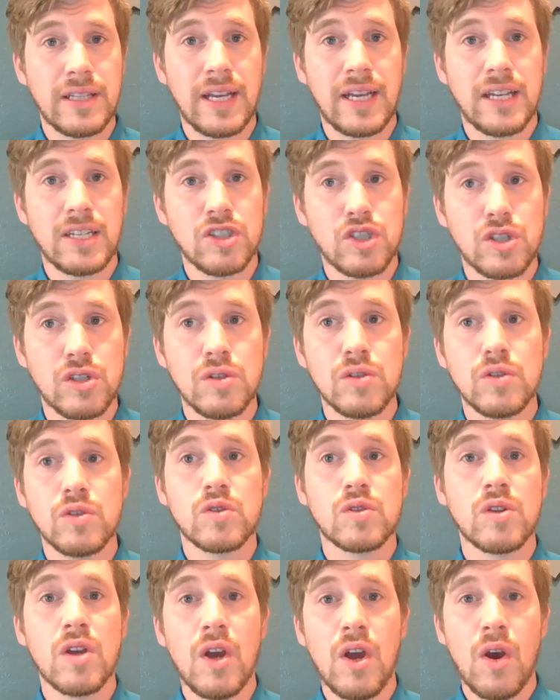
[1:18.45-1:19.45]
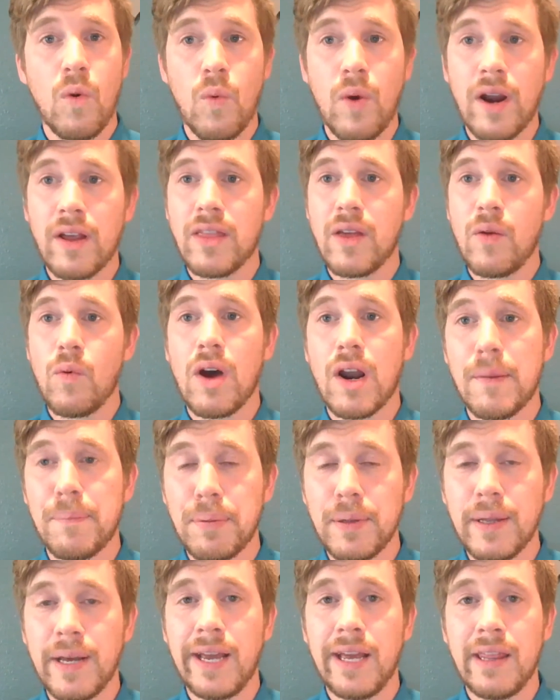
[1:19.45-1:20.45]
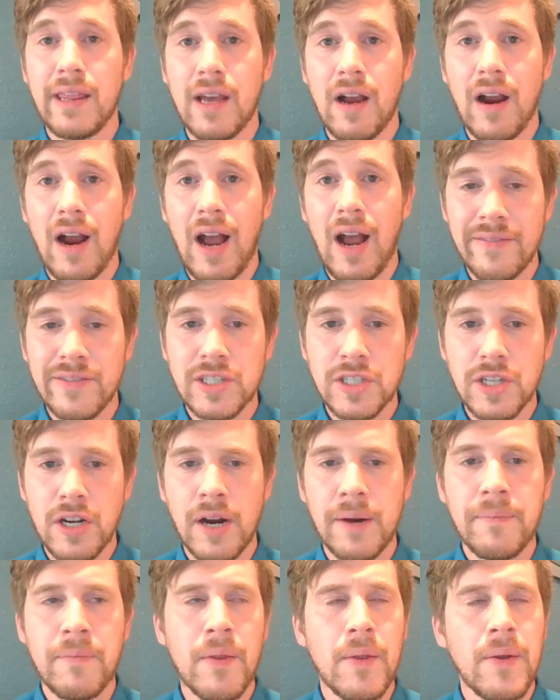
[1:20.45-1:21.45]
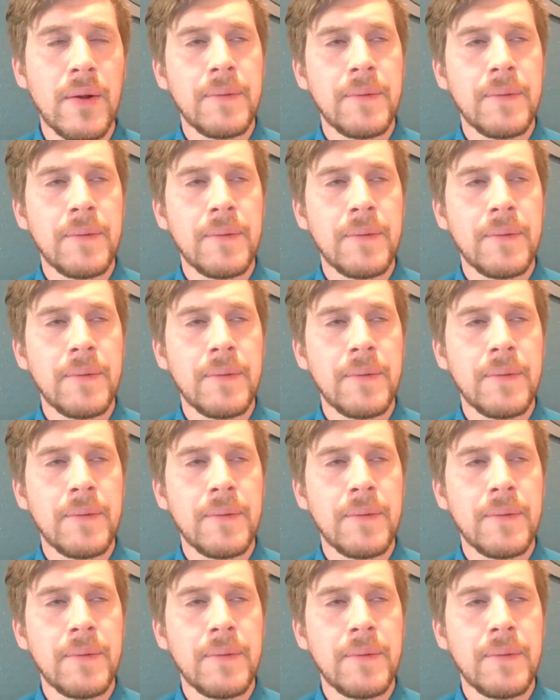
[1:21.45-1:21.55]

They can choose where they want to play their avatar,